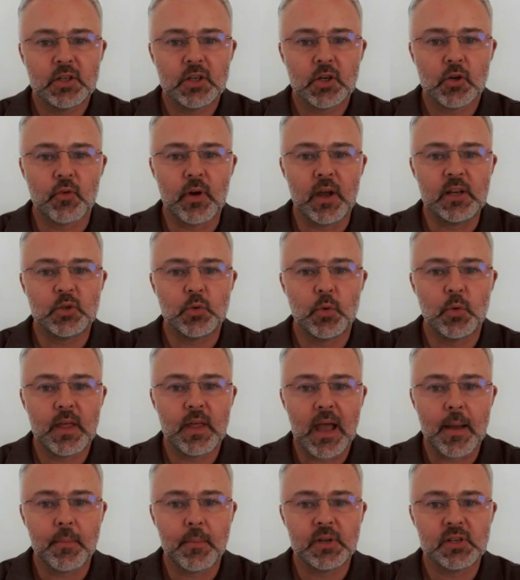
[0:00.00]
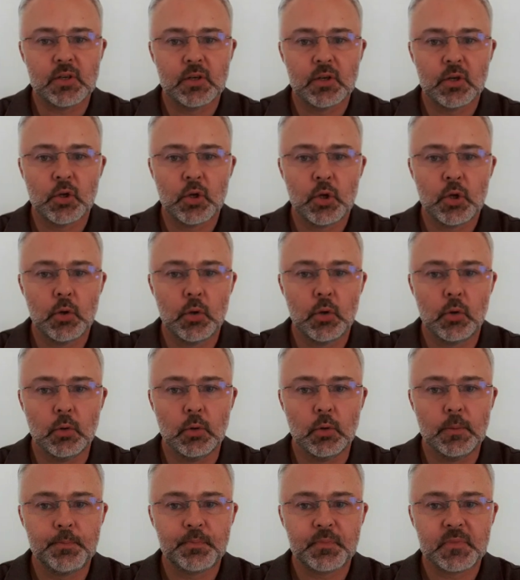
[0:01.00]
integrates with Amazon and
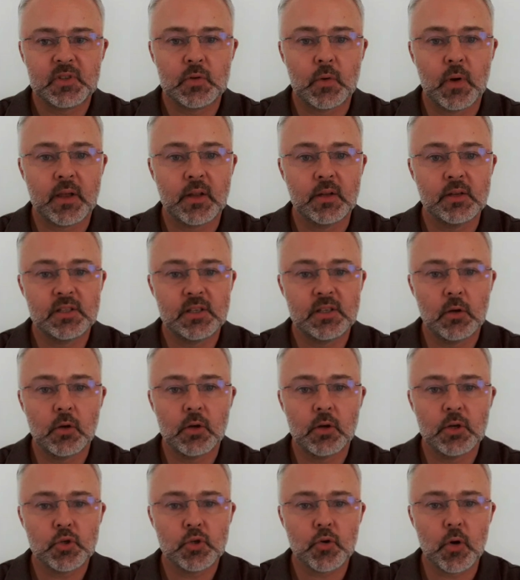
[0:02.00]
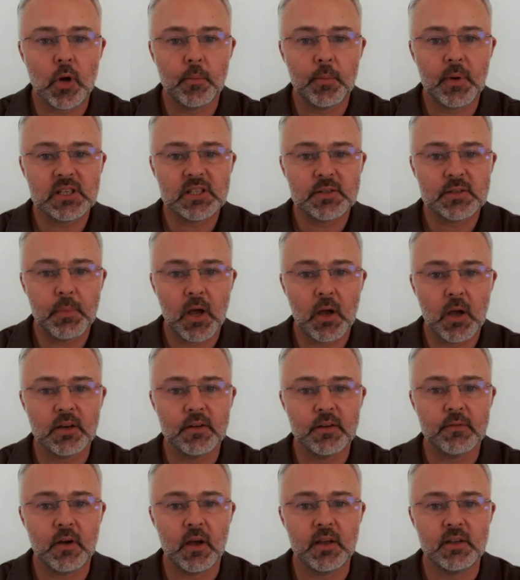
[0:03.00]
Google, so I can still control my smart
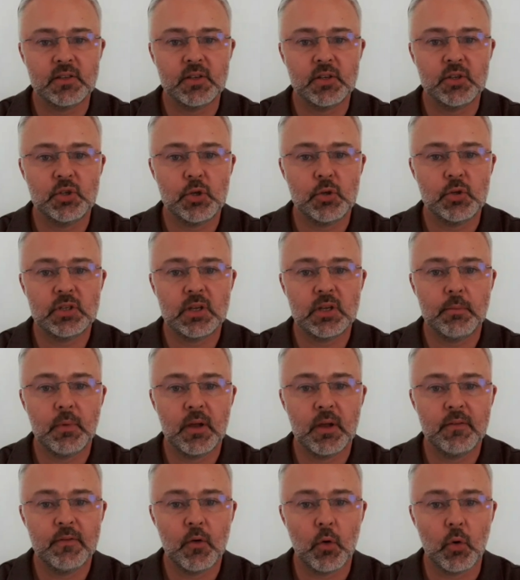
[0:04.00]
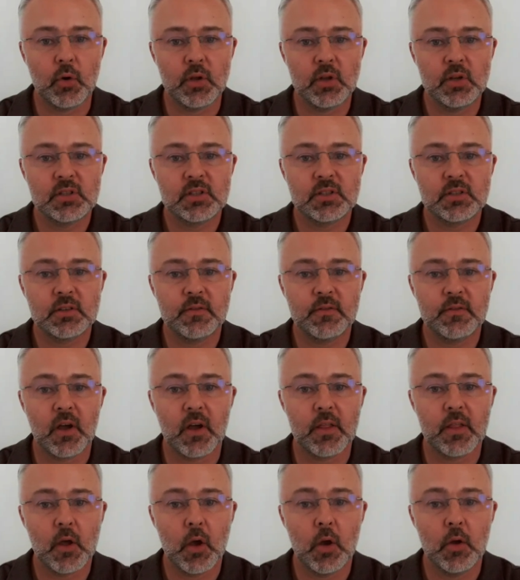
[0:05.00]
devices using my voice
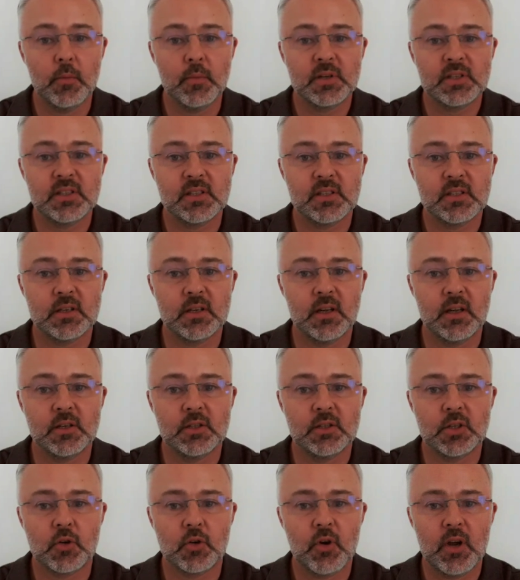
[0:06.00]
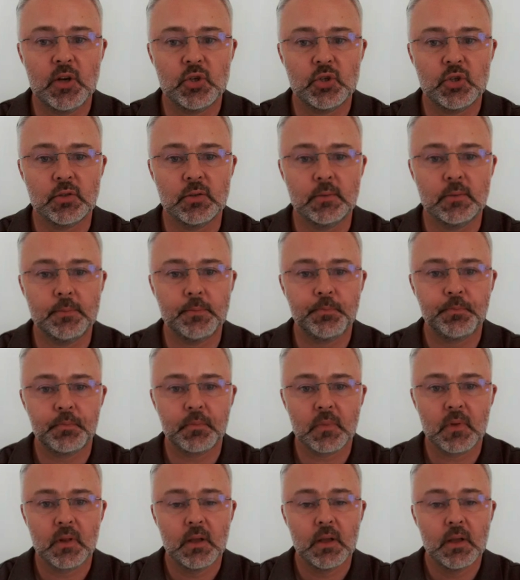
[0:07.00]
via the Home Assistant integration.
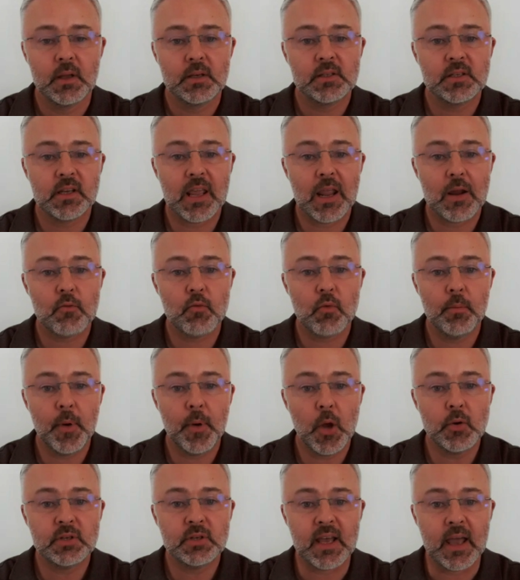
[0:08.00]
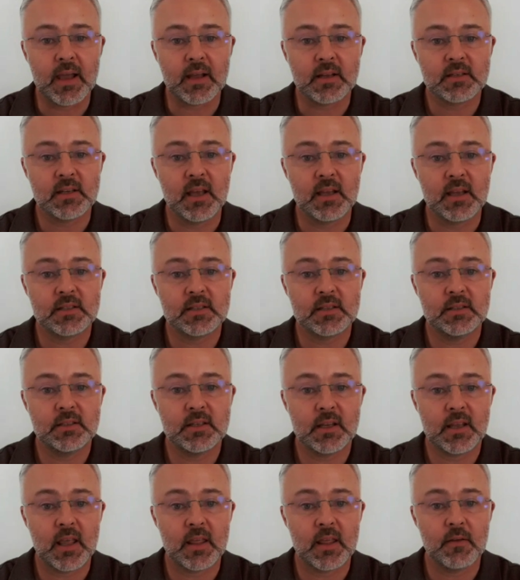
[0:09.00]
To get remote access and
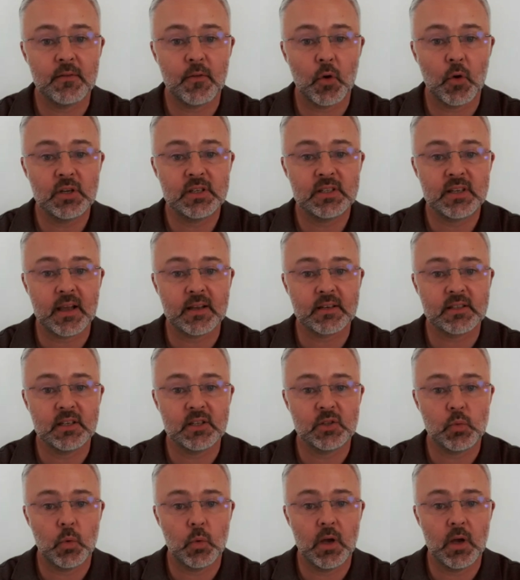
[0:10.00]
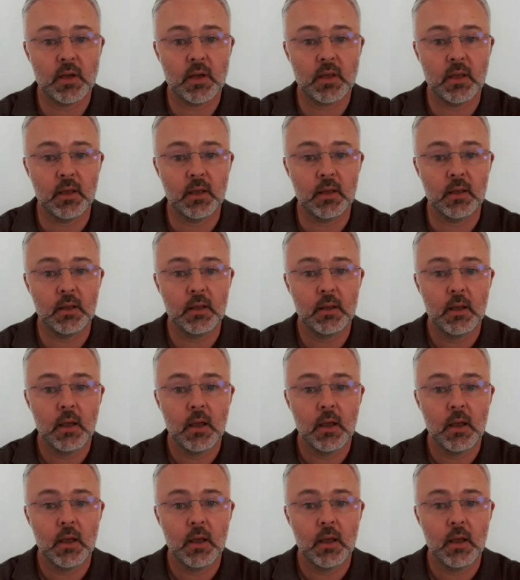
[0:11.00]
to get the voice access working